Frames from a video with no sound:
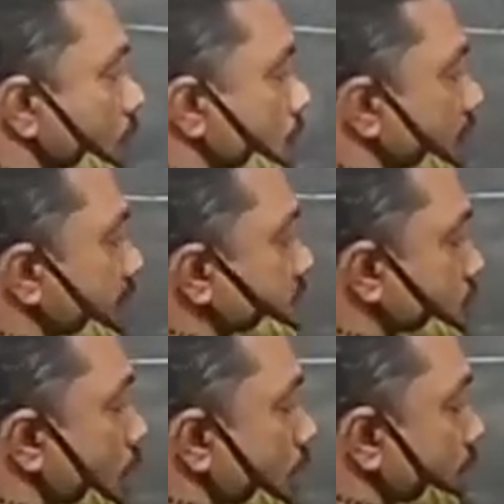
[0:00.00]
One is
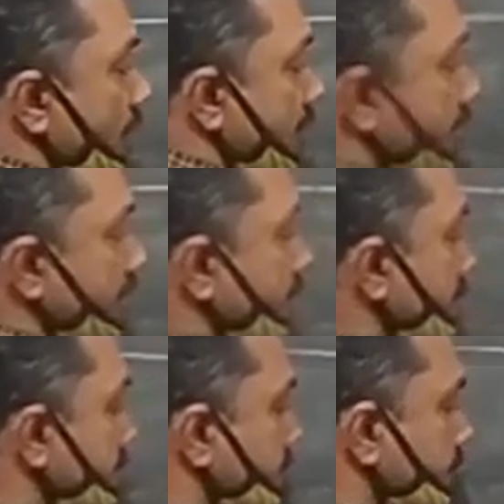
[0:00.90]
called wind
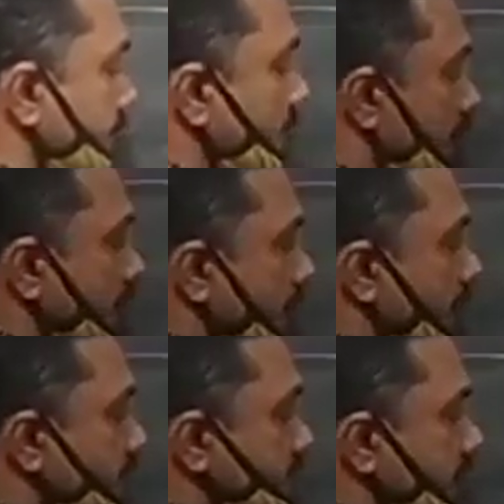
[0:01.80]

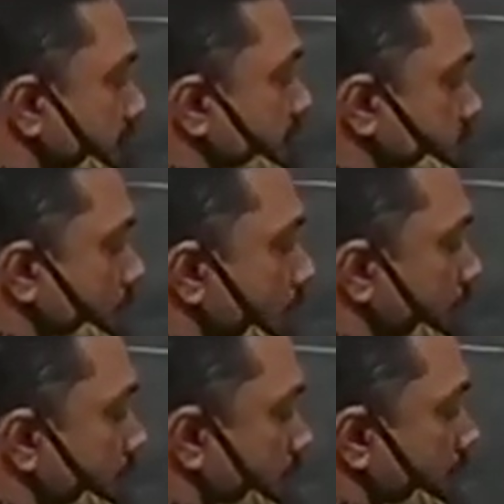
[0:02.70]
and second is
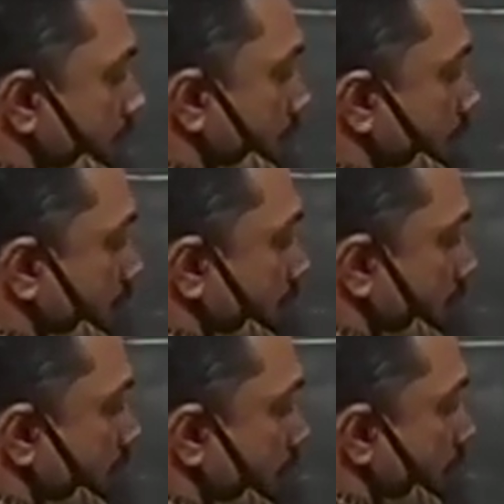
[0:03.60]
called
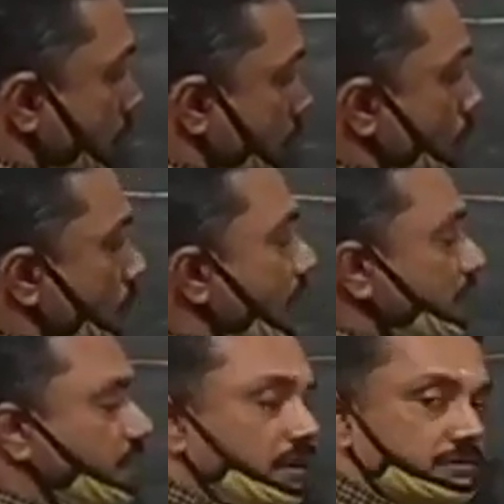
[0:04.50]

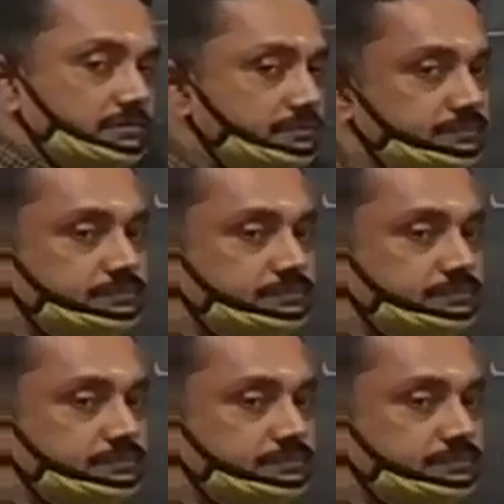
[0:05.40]
water.